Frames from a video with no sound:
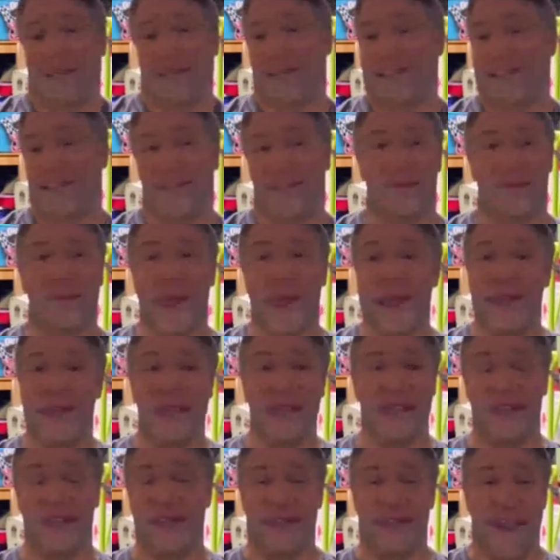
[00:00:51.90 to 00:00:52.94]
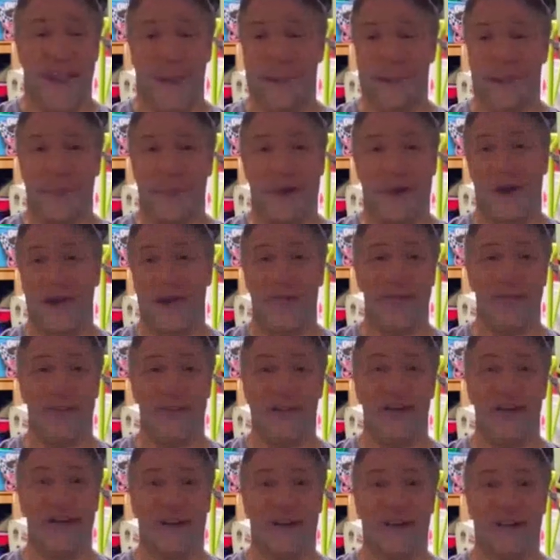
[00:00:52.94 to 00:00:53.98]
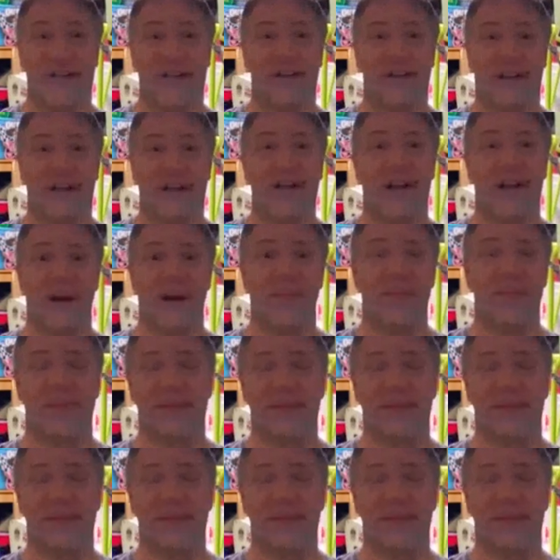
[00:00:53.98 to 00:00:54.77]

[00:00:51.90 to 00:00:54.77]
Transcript: It's amazing, the family part of the club.